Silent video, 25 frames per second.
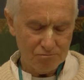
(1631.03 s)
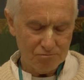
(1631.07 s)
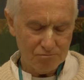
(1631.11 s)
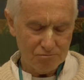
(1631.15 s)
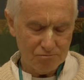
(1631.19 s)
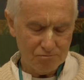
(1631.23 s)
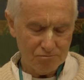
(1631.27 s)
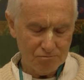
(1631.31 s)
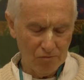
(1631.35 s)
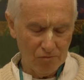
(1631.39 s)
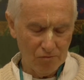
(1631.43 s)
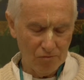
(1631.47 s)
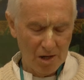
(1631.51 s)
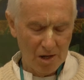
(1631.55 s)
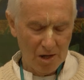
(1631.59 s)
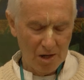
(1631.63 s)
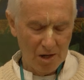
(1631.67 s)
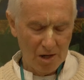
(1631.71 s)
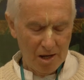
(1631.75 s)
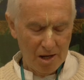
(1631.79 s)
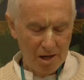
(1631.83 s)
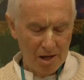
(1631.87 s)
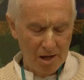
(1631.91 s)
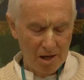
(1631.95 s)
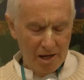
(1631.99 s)
In
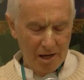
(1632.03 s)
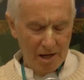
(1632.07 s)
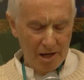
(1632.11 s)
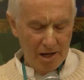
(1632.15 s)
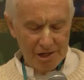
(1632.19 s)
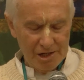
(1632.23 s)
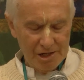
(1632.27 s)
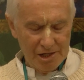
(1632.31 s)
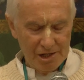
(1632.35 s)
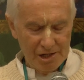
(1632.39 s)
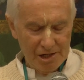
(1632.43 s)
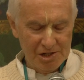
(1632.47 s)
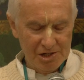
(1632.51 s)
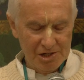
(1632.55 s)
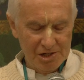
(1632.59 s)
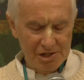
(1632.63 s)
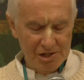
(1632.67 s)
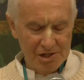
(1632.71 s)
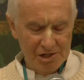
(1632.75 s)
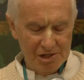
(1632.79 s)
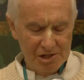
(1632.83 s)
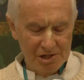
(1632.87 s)
1977,